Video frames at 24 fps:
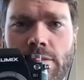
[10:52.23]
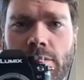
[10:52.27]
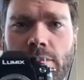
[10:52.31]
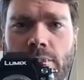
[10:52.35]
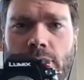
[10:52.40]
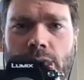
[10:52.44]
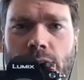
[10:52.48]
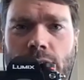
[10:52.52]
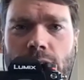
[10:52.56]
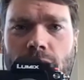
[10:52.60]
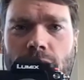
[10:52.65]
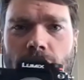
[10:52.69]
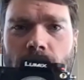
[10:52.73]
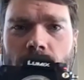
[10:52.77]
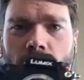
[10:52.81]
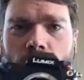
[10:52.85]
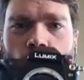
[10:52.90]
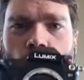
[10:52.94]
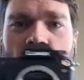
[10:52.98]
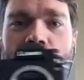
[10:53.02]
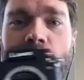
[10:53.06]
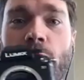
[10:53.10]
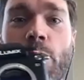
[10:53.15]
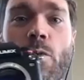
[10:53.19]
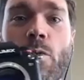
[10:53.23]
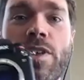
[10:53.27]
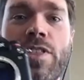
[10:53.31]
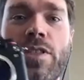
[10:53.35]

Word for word: Oh yeah, that's with my a, other